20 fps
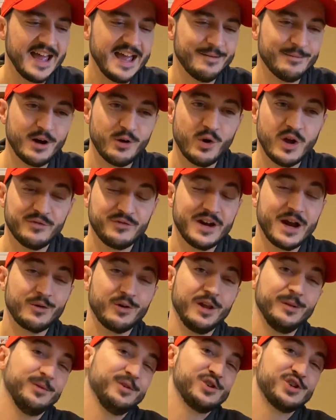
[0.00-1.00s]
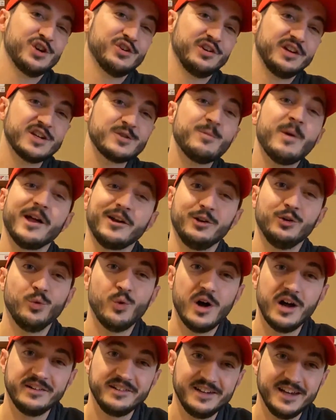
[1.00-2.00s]
And my wife and I were able to share a nice bottle
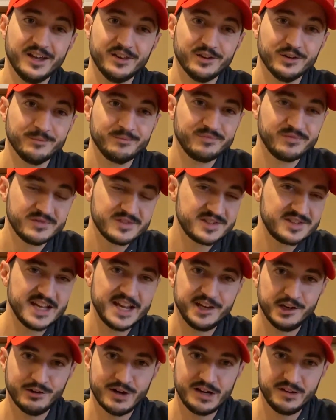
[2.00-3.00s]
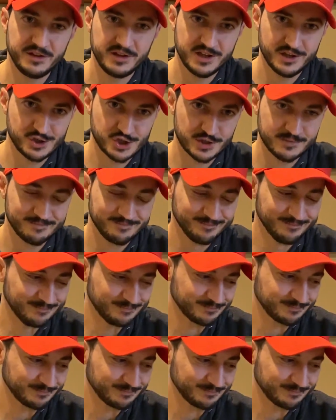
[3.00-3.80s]
of wine together, standing around the kitchen.